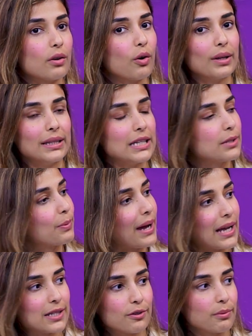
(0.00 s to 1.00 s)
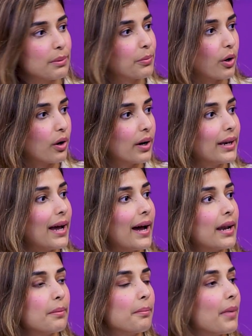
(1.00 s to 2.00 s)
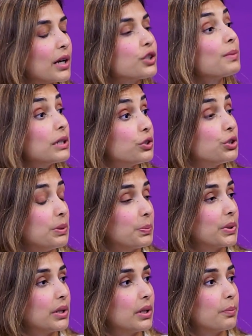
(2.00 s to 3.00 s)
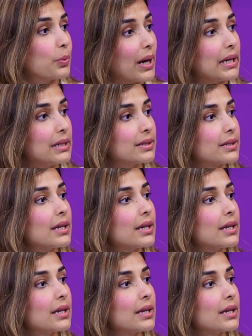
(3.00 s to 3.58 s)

all these brands from abroad at a much, much cheaper price.